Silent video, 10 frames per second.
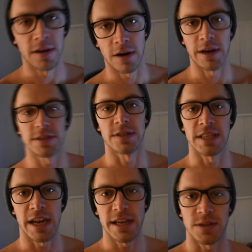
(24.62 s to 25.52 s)
Alright, so
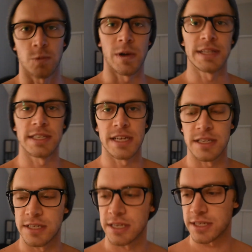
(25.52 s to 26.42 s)
today is Wednesday the
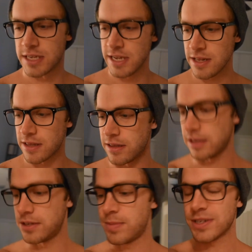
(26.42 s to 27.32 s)
16th.
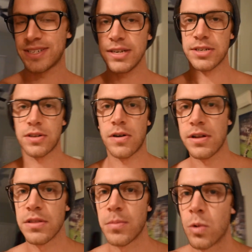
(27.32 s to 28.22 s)
It's about
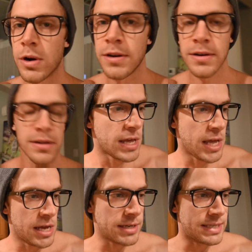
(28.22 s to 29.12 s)
6:30 in the morning.
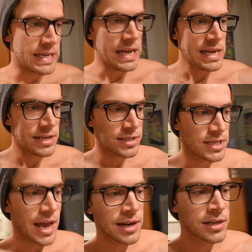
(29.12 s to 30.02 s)
And today is
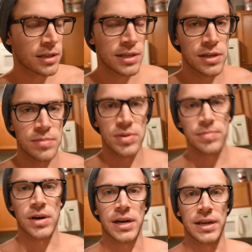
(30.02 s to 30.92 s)
technically going to be
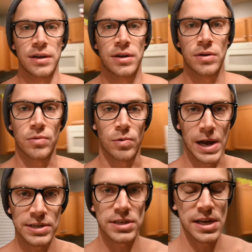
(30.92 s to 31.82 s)
my
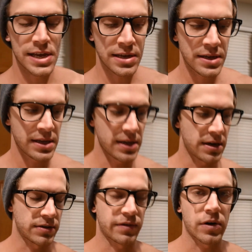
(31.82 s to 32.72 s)
rest day. And
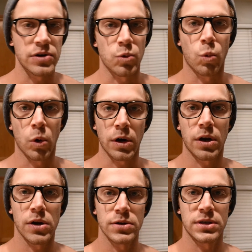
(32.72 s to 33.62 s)
as far as work
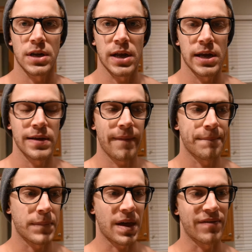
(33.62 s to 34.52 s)
goes today,
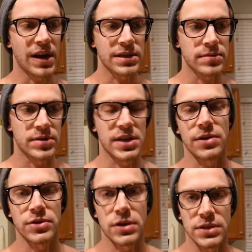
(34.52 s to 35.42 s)
I've got some
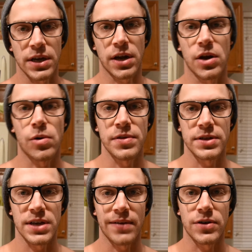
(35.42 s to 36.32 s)
sales calls I got to go on
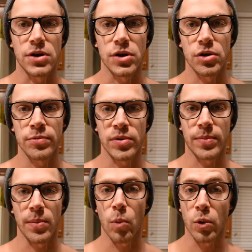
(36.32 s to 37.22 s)
this afternoon, but
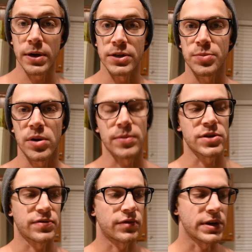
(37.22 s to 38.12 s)
my morning is pretty
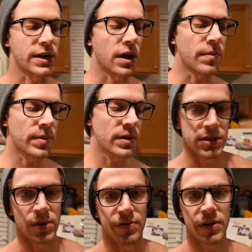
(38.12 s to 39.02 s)
much freed up.
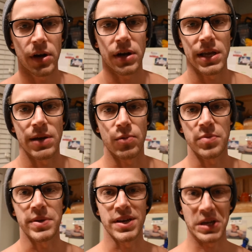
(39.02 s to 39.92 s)
So I figured it
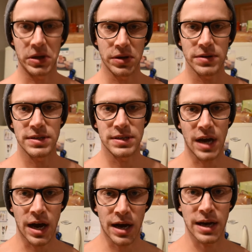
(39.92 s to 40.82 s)
would be a good
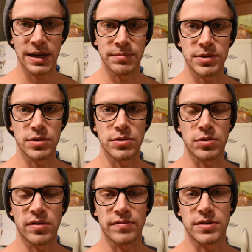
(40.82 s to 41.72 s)
time to
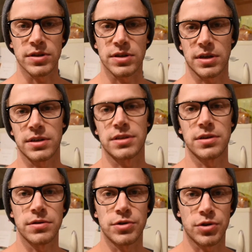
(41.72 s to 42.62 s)
sort of discuss the
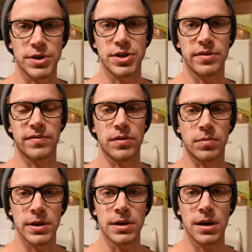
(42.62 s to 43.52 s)
nutrition for the
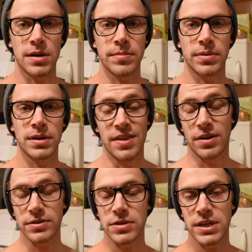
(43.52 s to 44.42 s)
recomp. And then
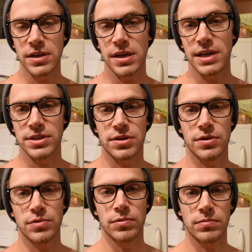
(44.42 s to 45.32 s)
also take you guys
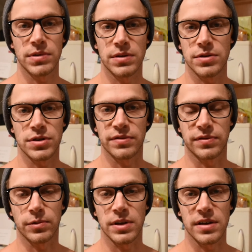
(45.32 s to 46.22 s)
through, just a
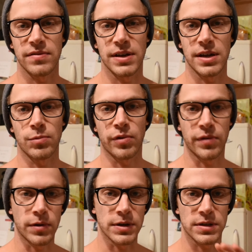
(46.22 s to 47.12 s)
full day of eating. We'll
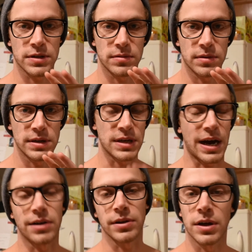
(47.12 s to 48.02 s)
focus
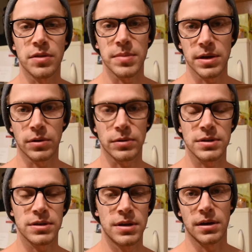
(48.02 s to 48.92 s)
entirely on the
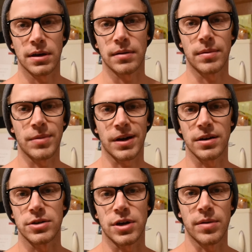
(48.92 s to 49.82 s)
meals. I'm not
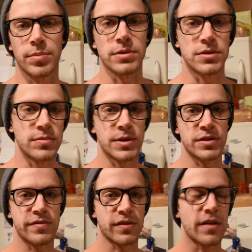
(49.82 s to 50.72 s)
going to try to put too much
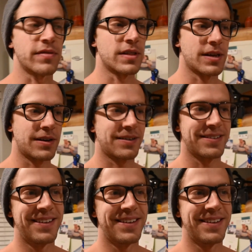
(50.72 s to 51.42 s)
fluff in there.